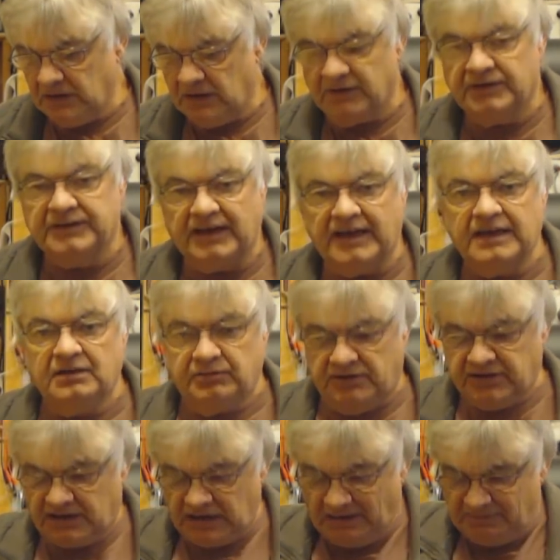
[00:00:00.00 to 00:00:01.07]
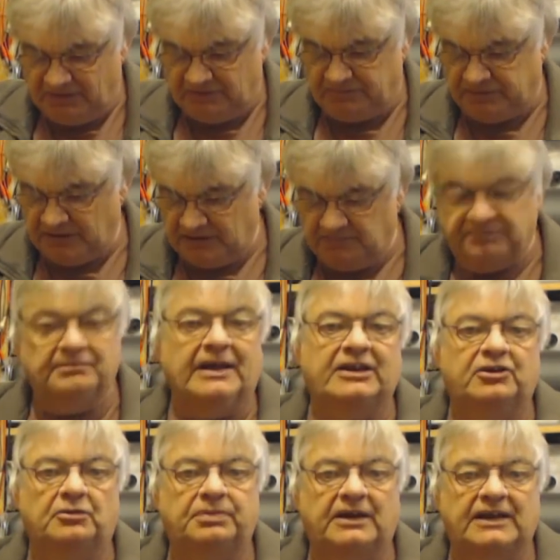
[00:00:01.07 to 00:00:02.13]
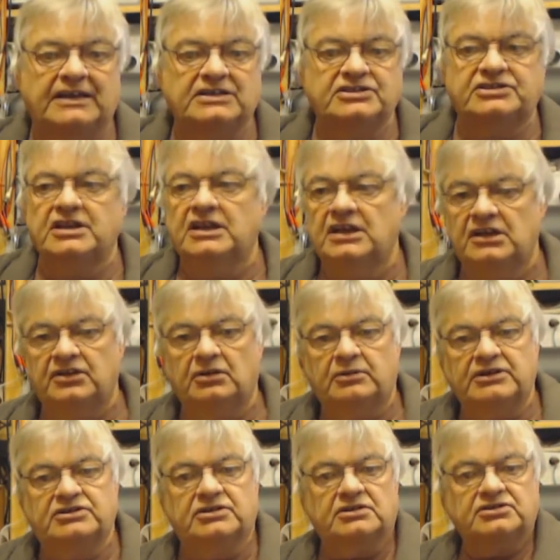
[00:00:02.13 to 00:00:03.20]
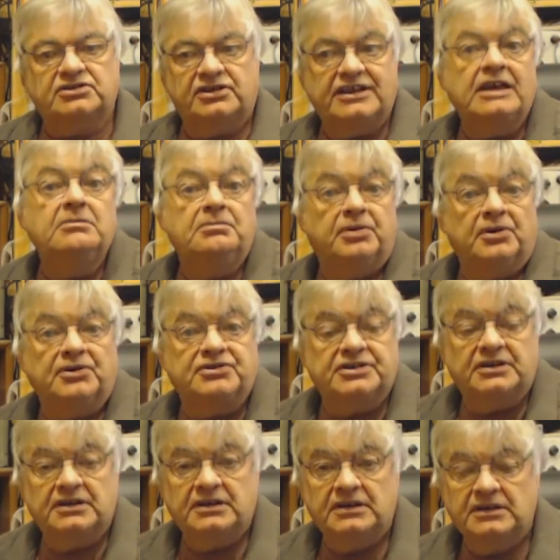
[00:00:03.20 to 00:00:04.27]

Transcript: okay, with a couple of metal plates that we took to the input.